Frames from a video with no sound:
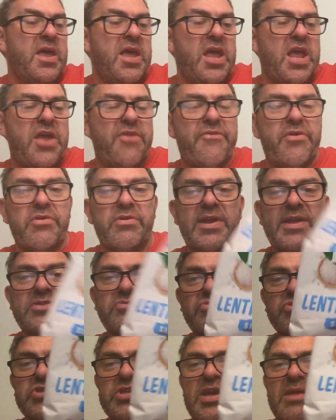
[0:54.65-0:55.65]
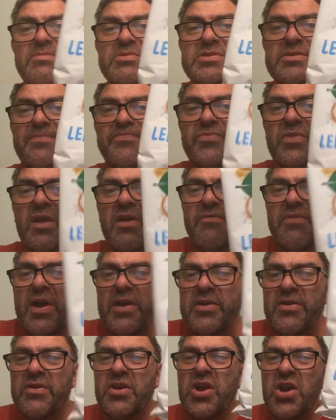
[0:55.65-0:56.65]
Eat Real lentil chips.
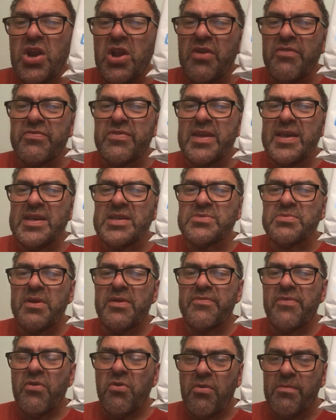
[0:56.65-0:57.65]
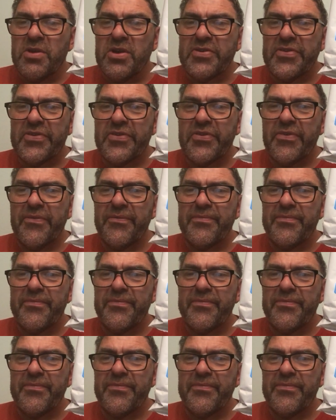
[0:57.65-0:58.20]
Found I love these with hummus.